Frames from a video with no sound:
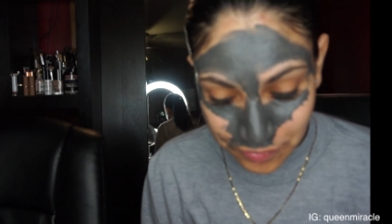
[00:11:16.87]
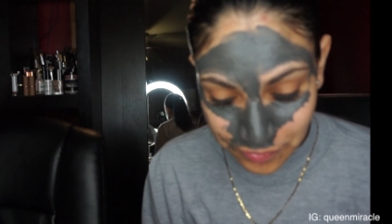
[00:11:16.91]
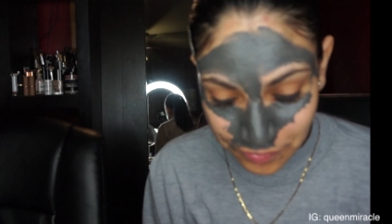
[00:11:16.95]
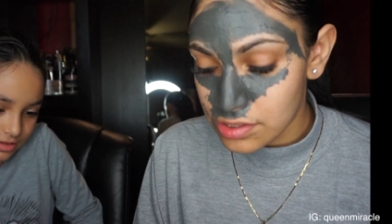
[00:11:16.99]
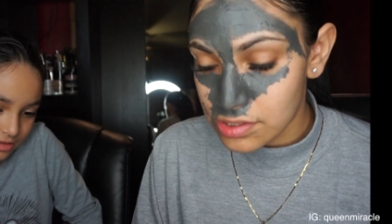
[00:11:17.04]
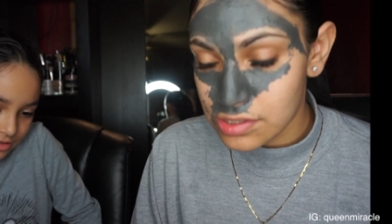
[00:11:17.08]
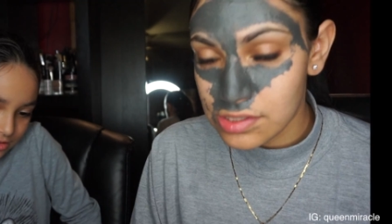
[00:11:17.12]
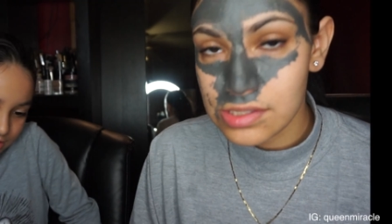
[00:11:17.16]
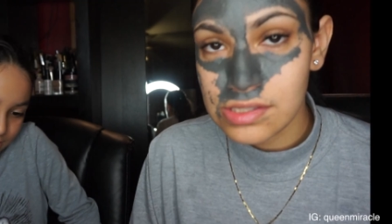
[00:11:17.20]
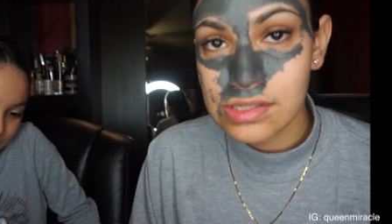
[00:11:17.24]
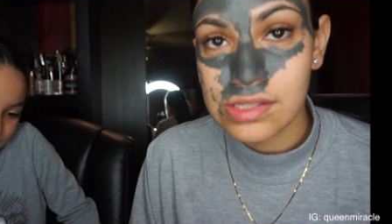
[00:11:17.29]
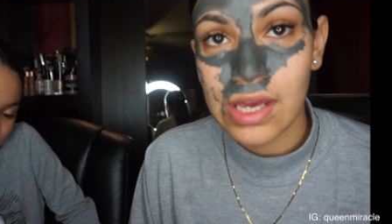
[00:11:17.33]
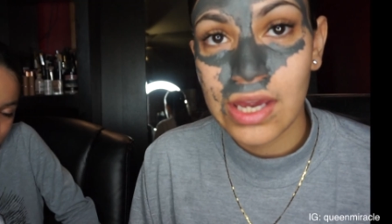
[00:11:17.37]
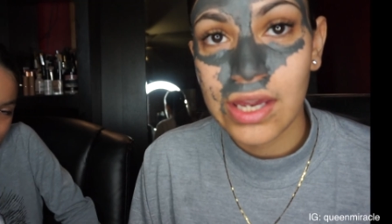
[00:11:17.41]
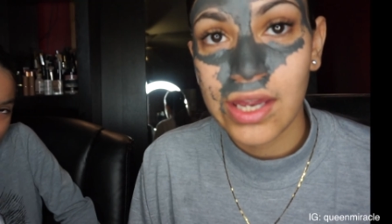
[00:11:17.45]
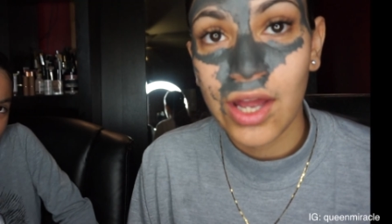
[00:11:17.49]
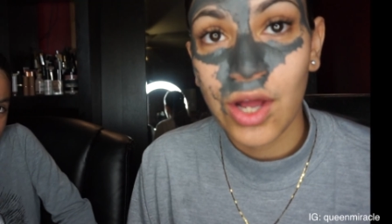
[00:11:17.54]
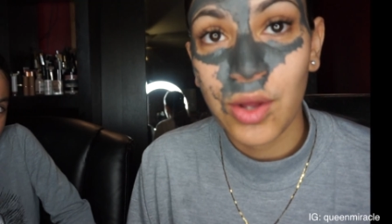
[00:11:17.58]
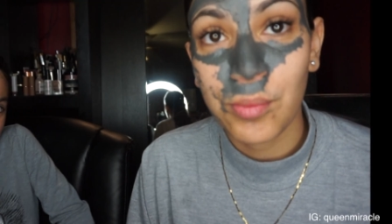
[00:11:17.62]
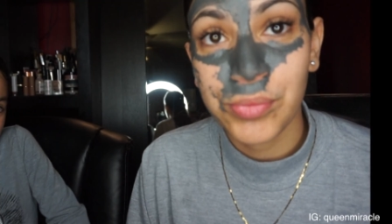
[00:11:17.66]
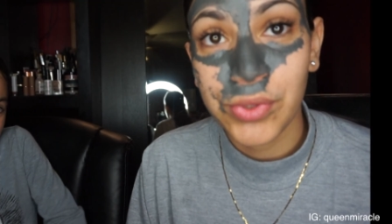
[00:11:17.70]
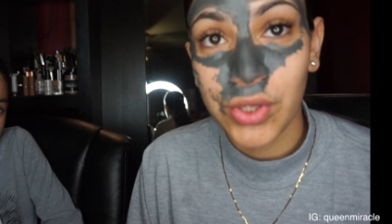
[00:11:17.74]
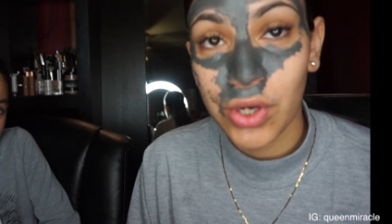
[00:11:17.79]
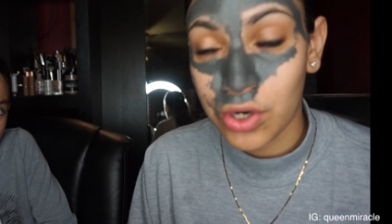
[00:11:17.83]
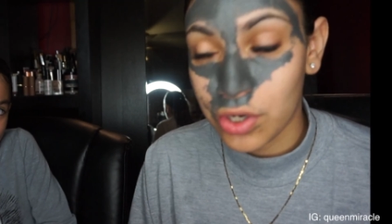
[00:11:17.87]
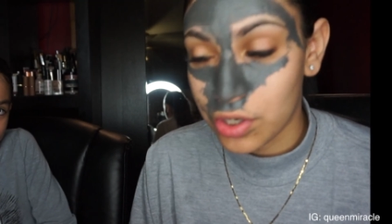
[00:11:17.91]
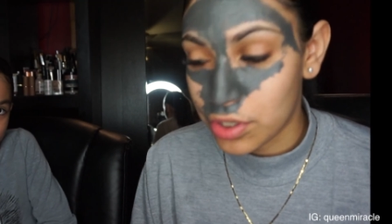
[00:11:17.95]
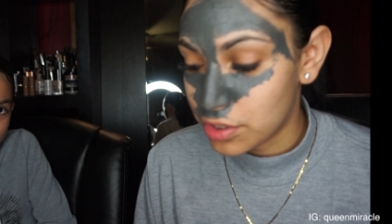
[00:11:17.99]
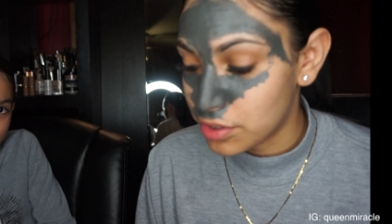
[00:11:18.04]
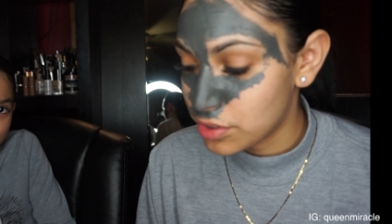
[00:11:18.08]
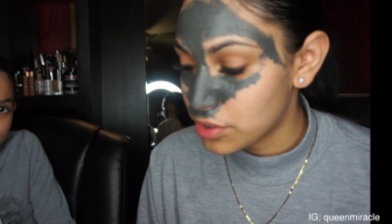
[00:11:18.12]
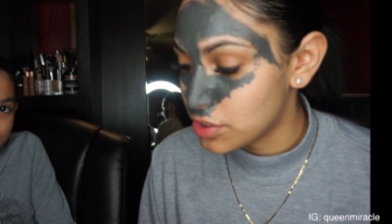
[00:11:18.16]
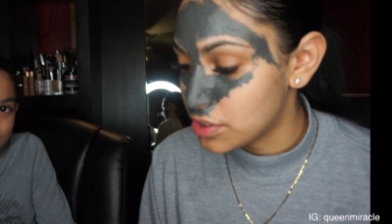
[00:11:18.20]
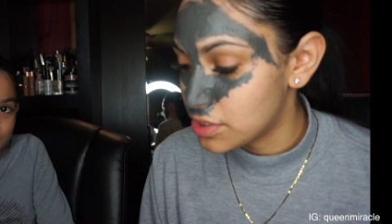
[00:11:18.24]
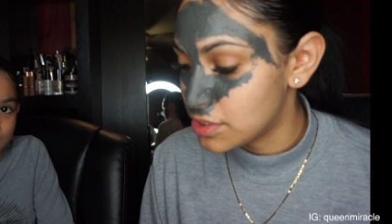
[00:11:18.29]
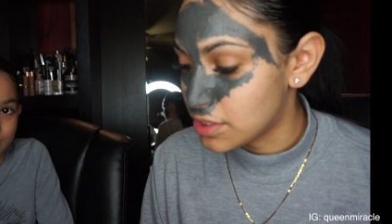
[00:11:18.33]
Since I helped
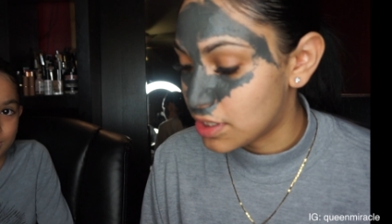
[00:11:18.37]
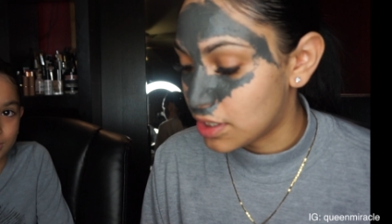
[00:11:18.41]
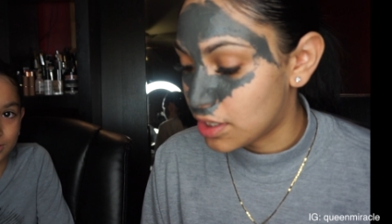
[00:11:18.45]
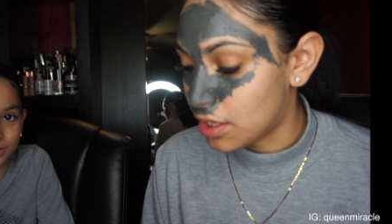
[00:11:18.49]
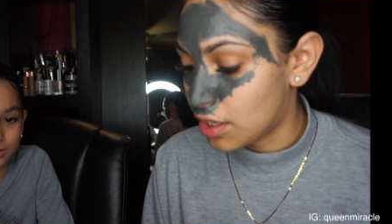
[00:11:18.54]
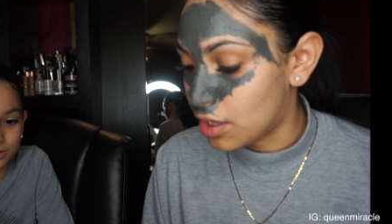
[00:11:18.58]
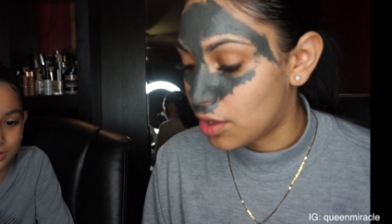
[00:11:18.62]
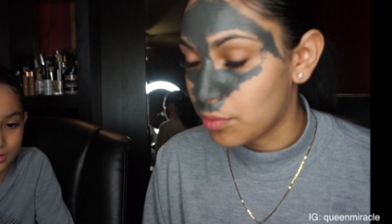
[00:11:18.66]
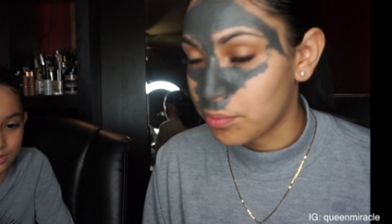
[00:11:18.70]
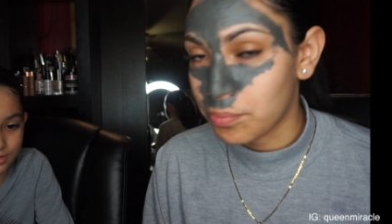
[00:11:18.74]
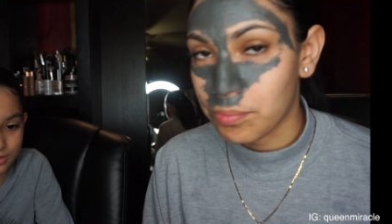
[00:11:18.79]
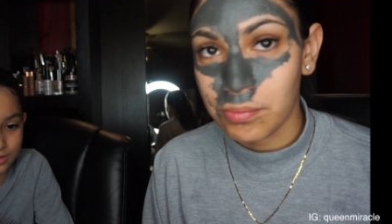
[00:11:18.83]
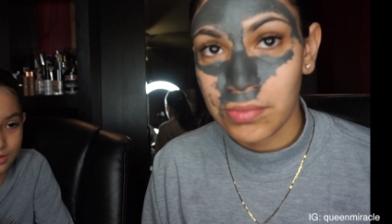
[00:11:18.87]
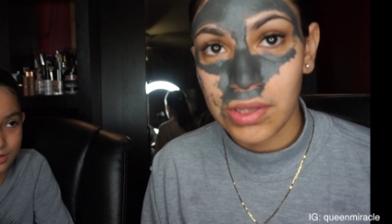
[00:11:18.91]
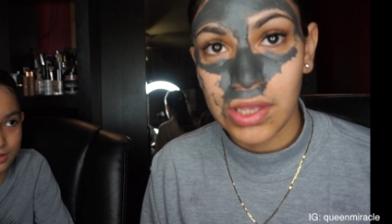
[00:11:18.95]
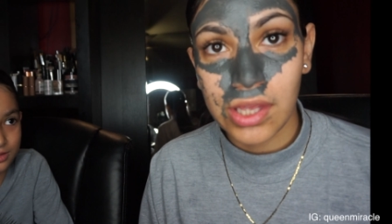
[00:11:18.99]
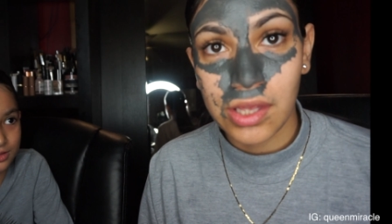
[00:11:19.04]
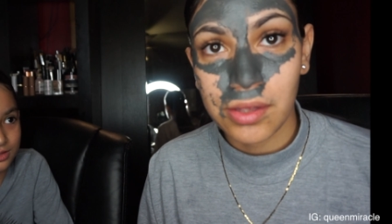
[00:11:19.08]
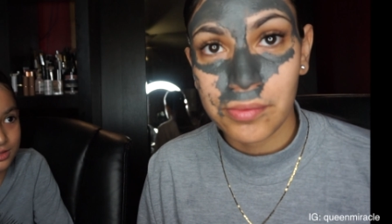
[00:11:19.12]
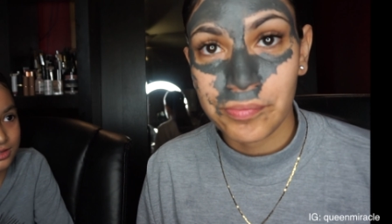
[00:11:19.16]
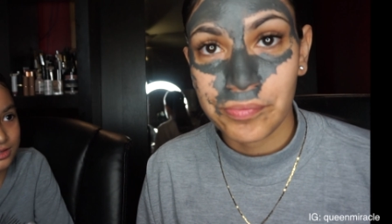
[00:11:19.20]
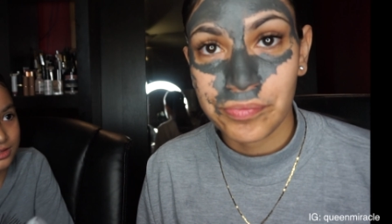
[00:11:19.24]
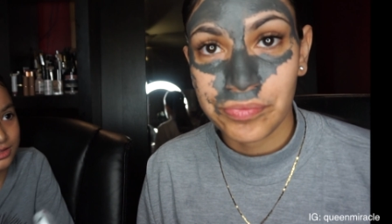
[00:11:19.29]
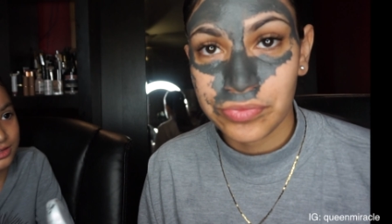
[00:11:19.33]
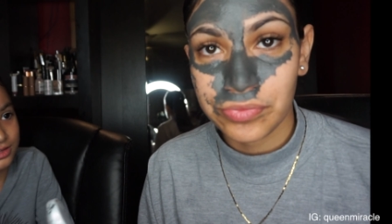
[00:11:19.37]
her, she's gonna help me.